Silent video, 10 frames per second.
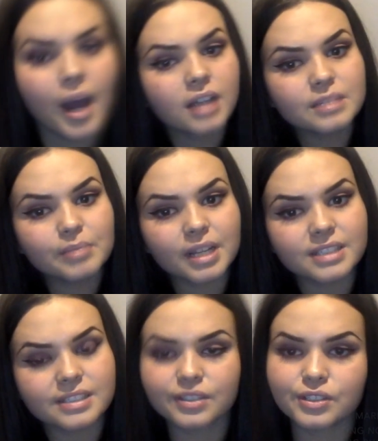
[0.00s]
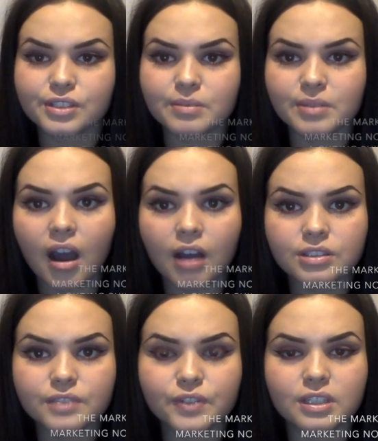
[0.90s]
Marketing places the customer at the
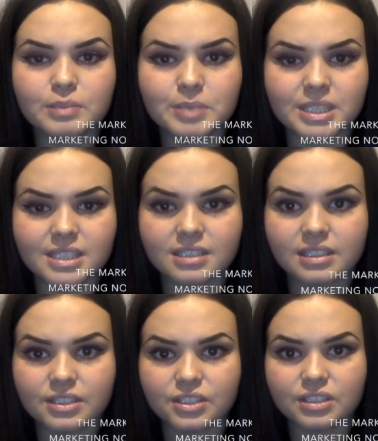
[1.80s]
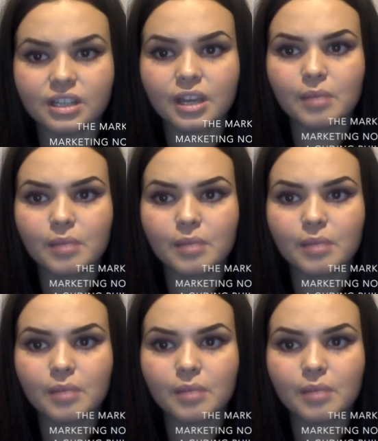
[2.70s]
heart of all its business decisions,